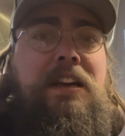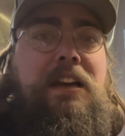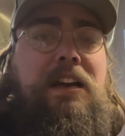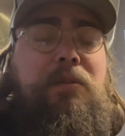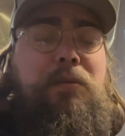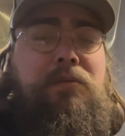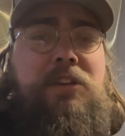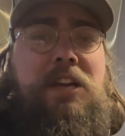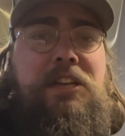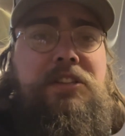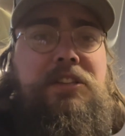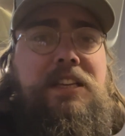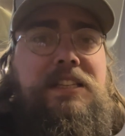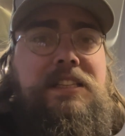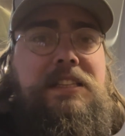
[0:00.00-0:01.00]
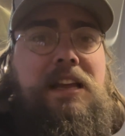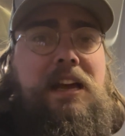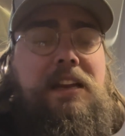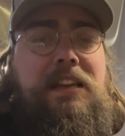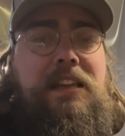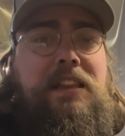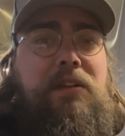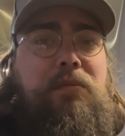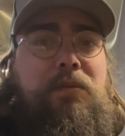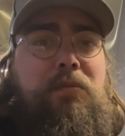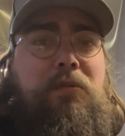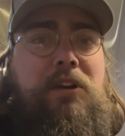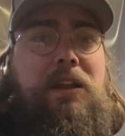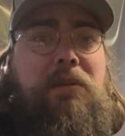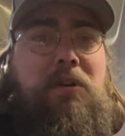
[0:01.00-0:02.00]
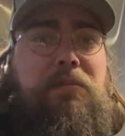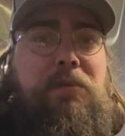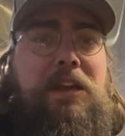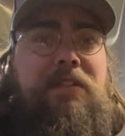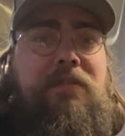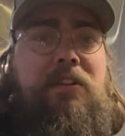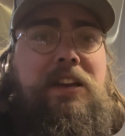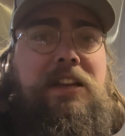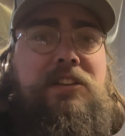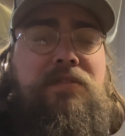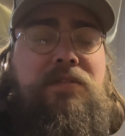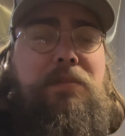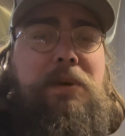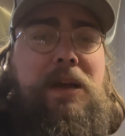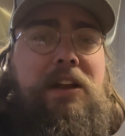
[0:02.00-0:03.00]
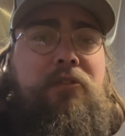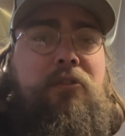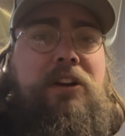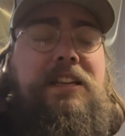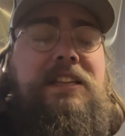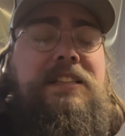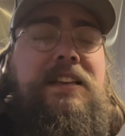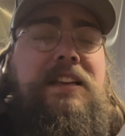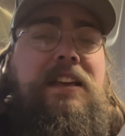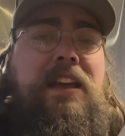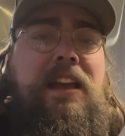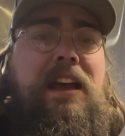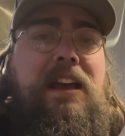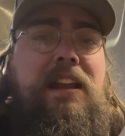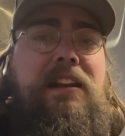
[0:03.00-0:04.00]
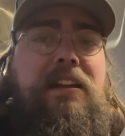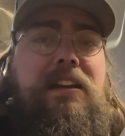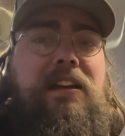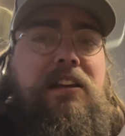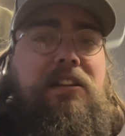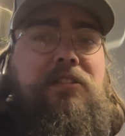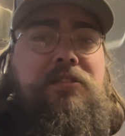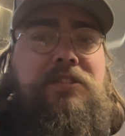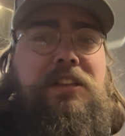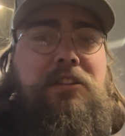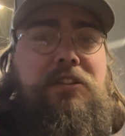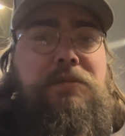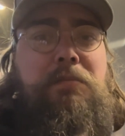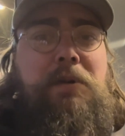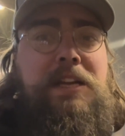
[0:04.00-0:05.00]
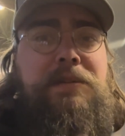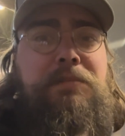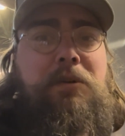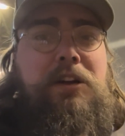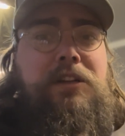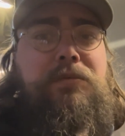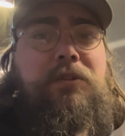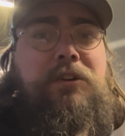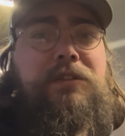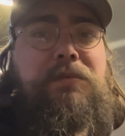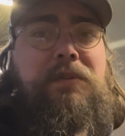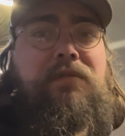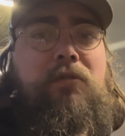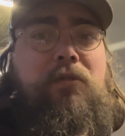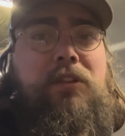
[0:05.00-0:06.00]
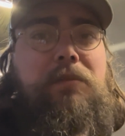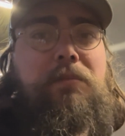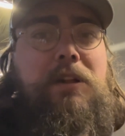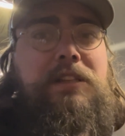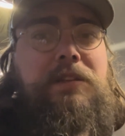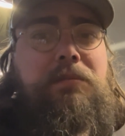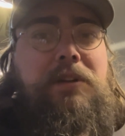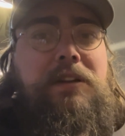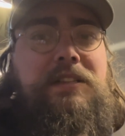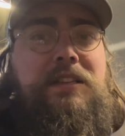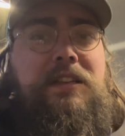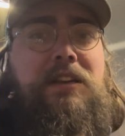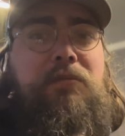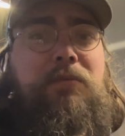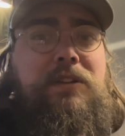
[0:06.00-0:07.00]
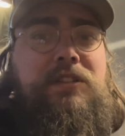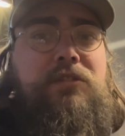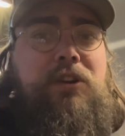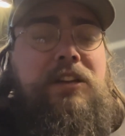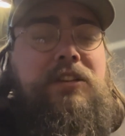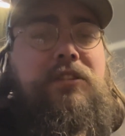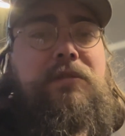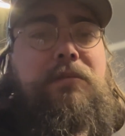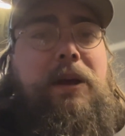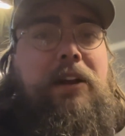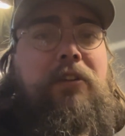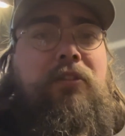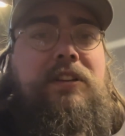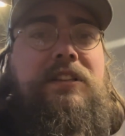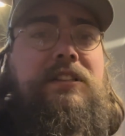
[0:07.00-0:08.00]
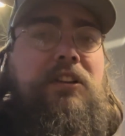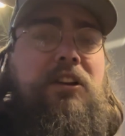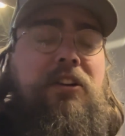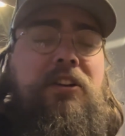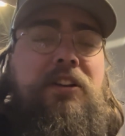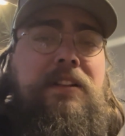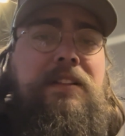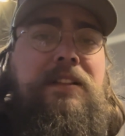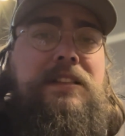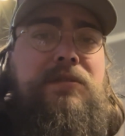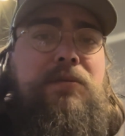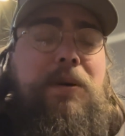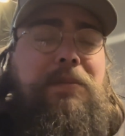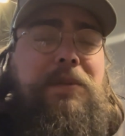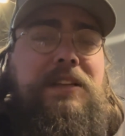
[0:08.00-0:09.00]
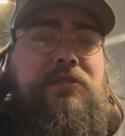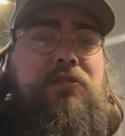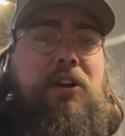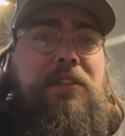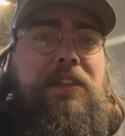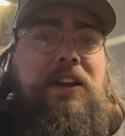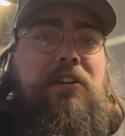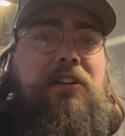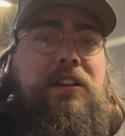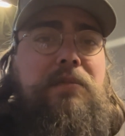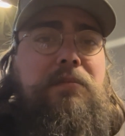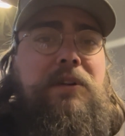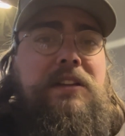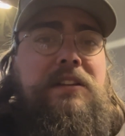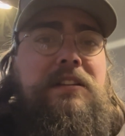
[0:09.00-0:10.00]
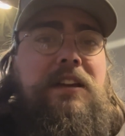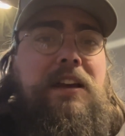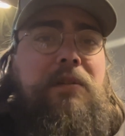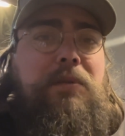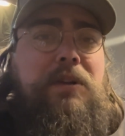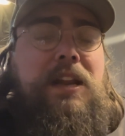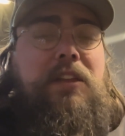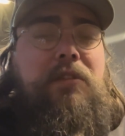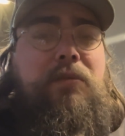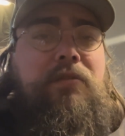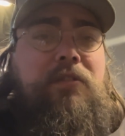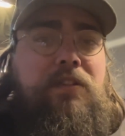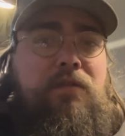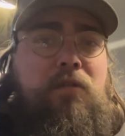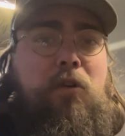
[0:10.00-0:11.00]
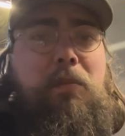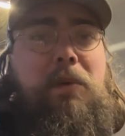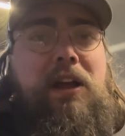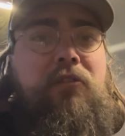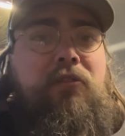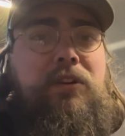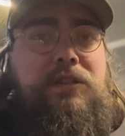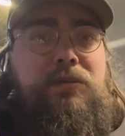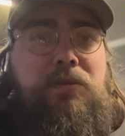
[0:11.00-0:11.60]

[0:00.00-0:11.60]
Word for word: Uh, we've changed things slightly in that we put an M R B F on each of the batteries and uh, using those bus bars, whereas before the MultiPlus went straight to the batteries. So swap things around there a little bit. Uh, but now that we've got four batteries,